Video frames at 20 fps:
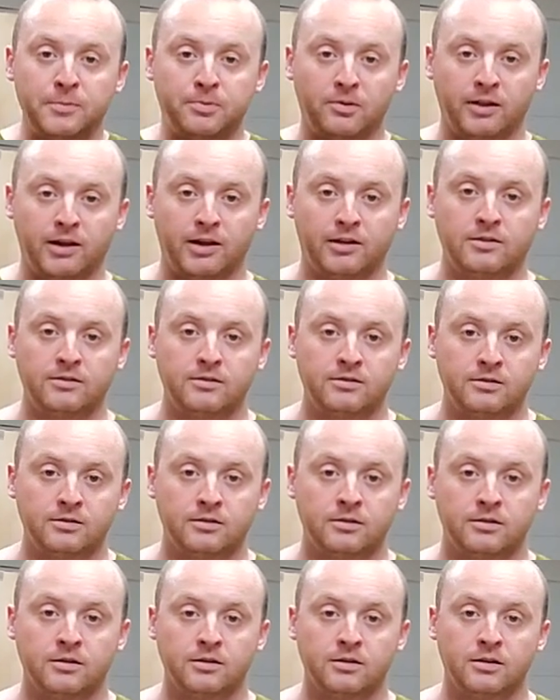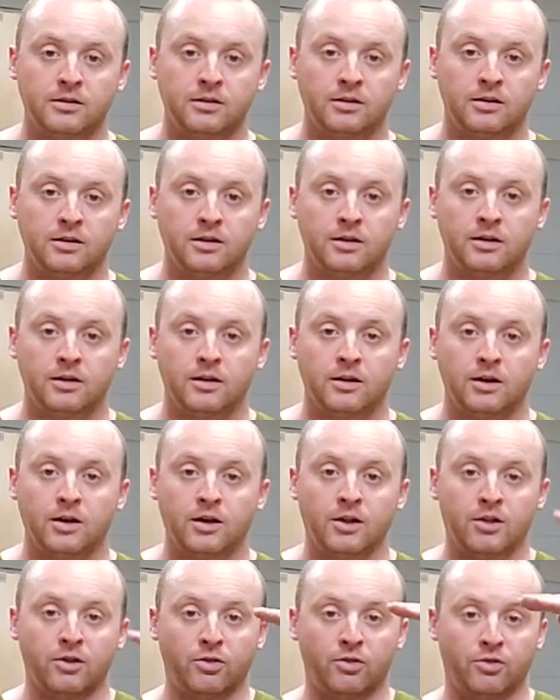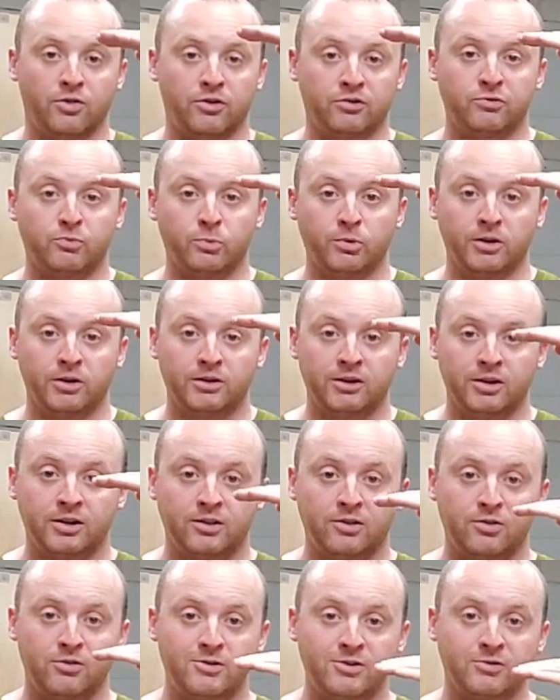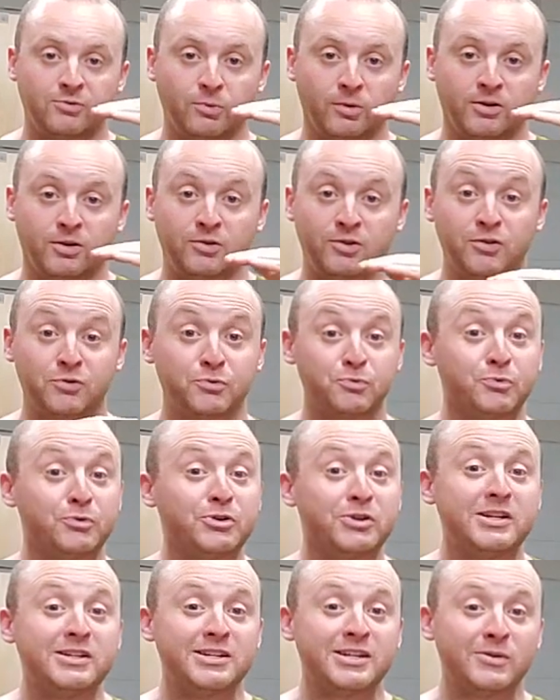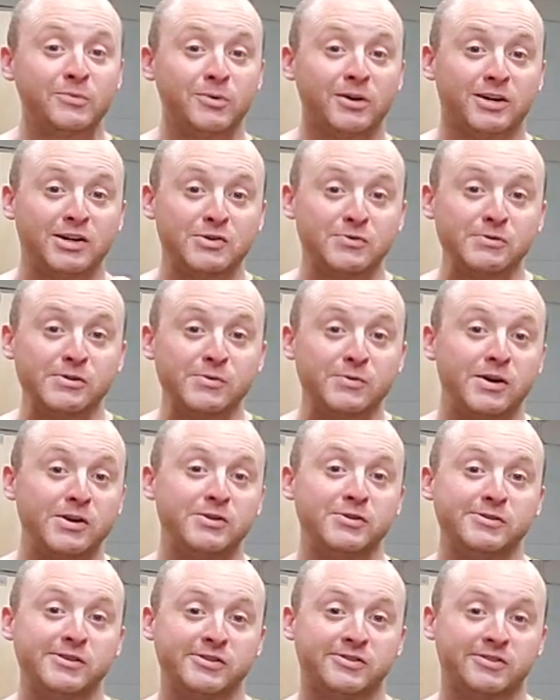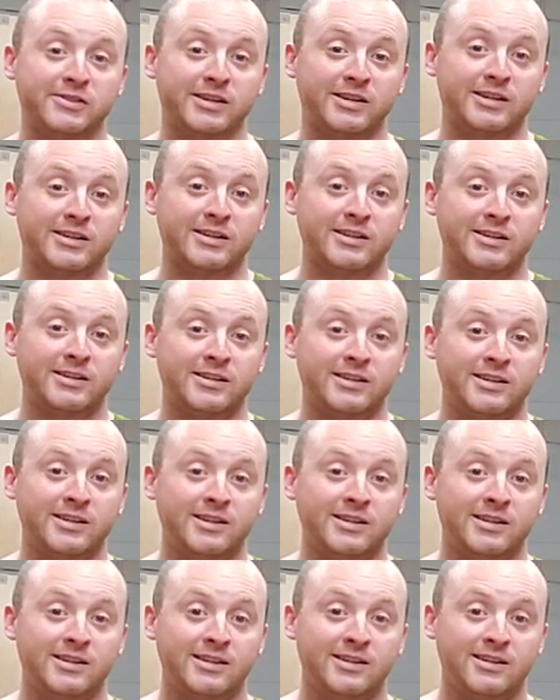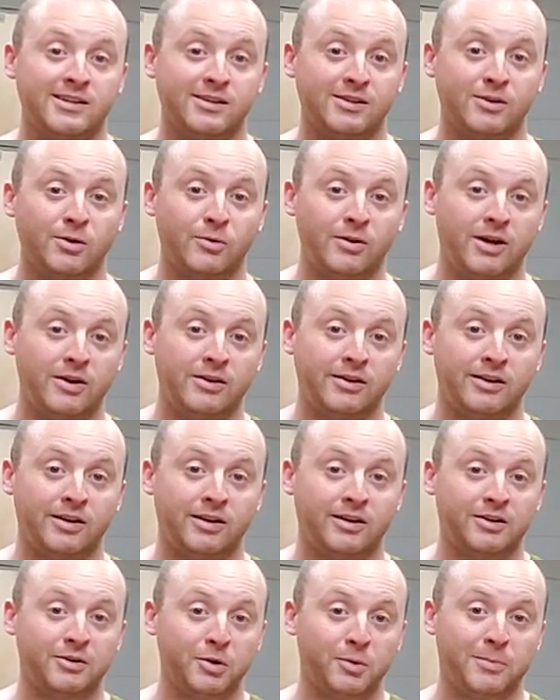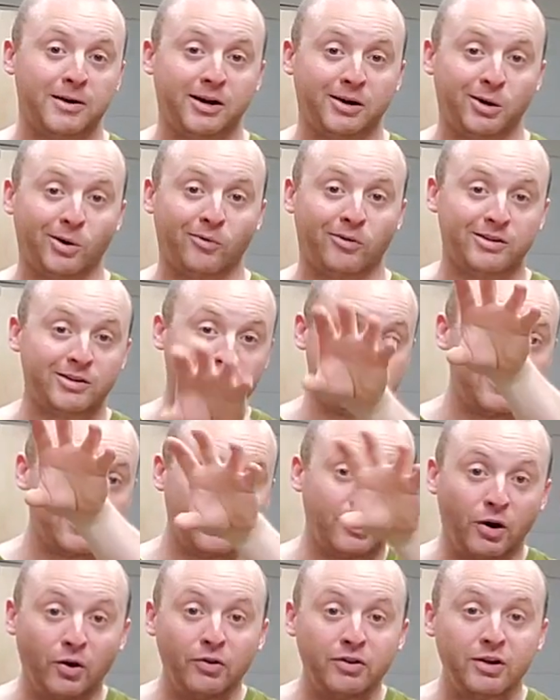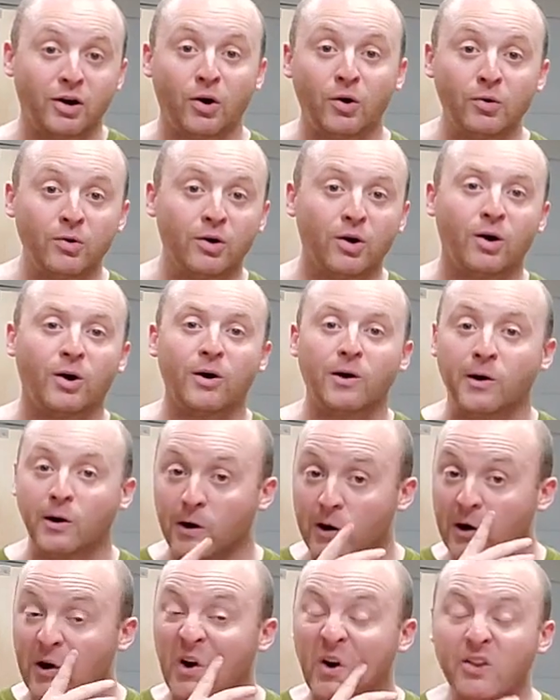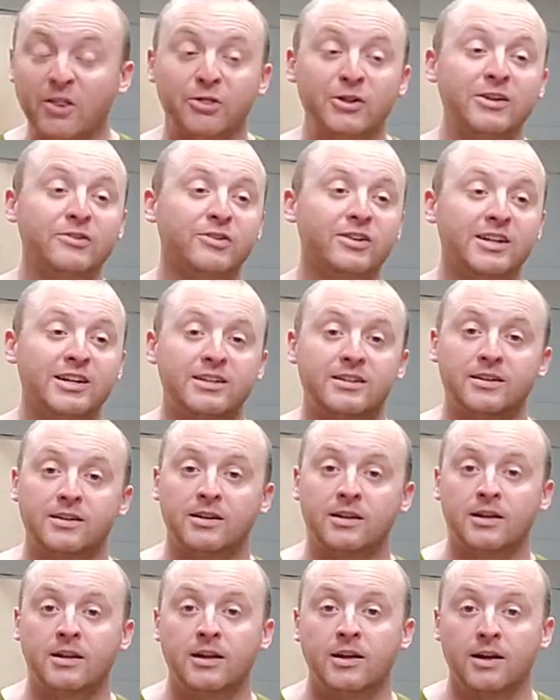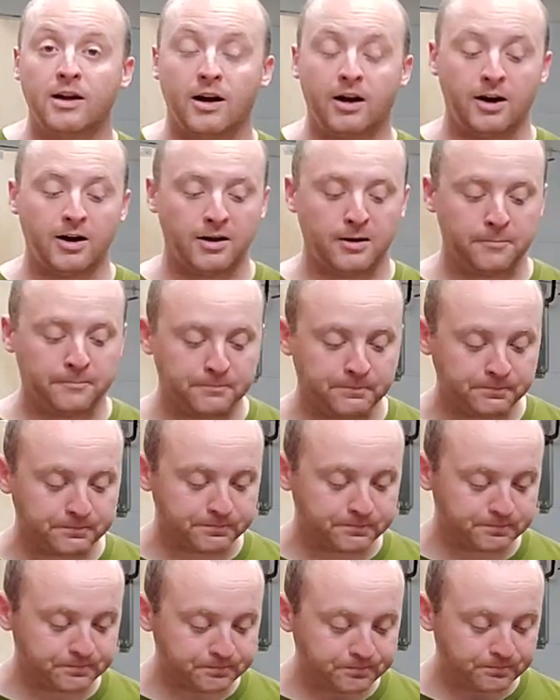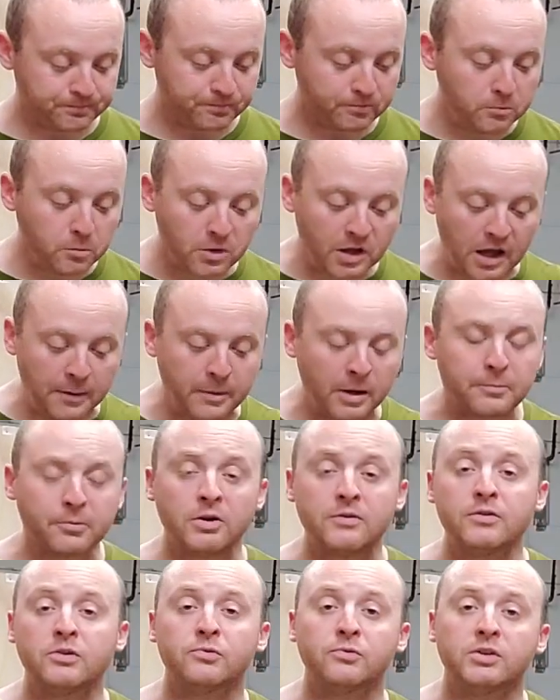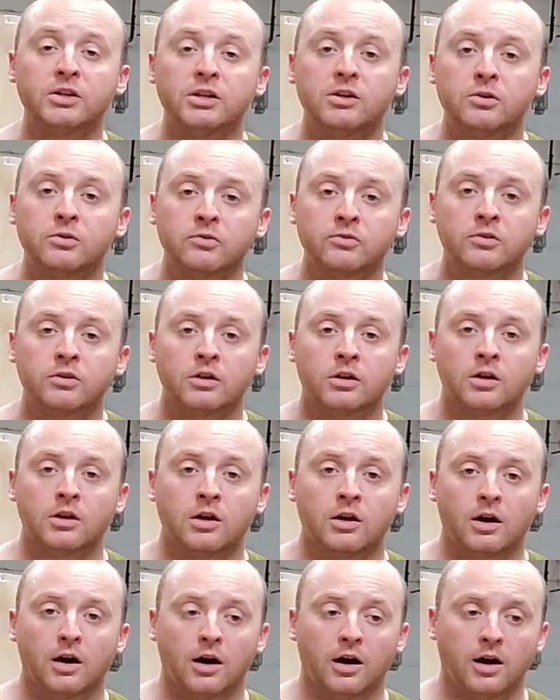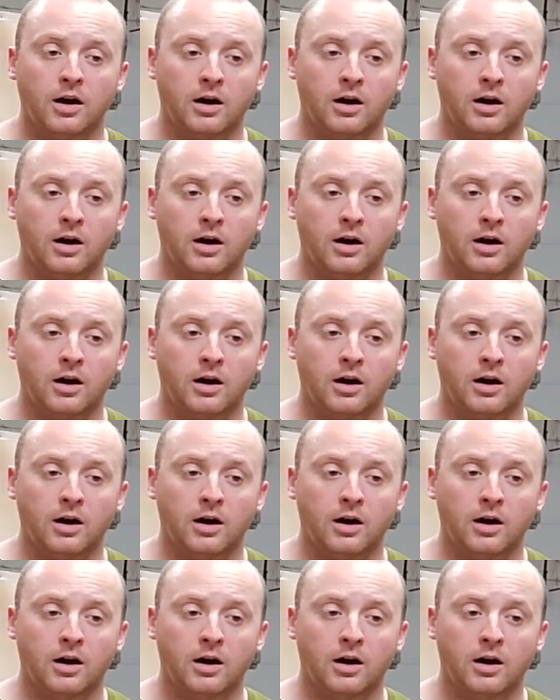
this is my plan. This worked. This worked. This really didn't work. You really want to do this thing. Go down here. Go back over. All the things are hidden. In my previous videos,